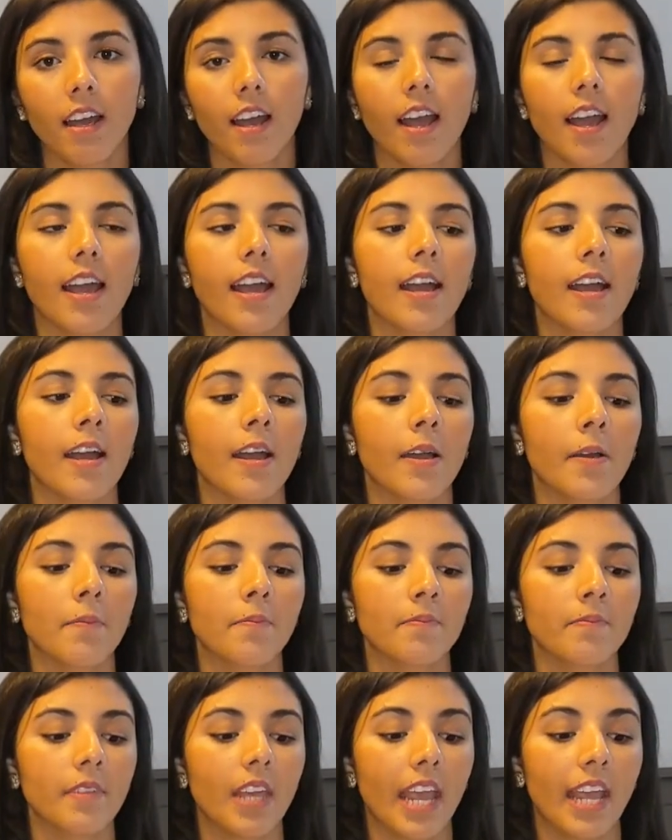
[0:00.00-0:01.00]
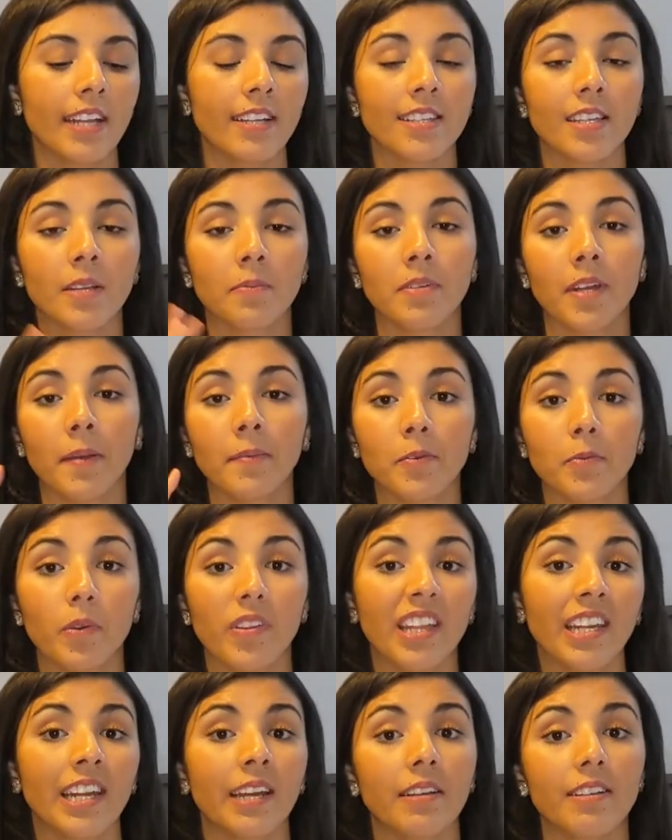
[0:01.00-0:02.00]
and sometimes
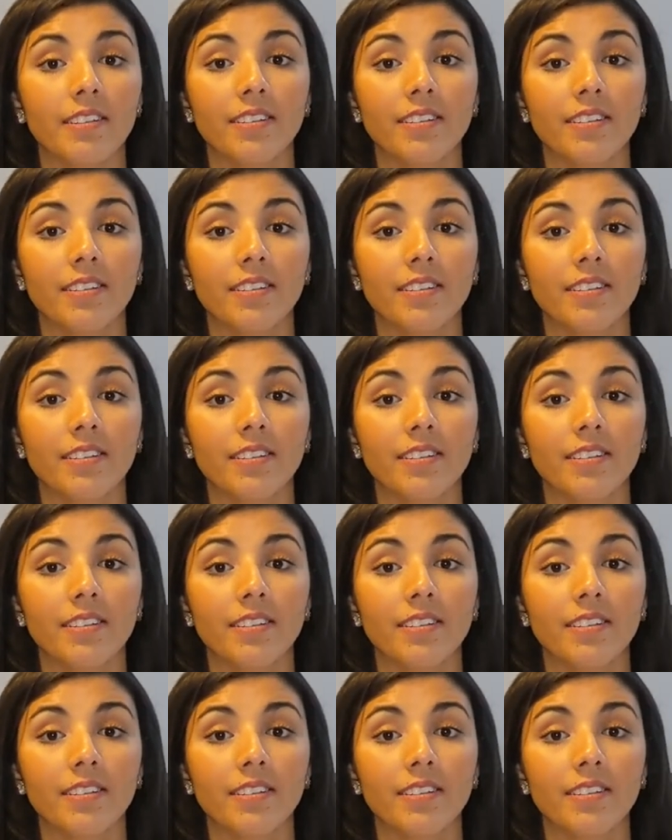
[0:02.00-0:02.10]
within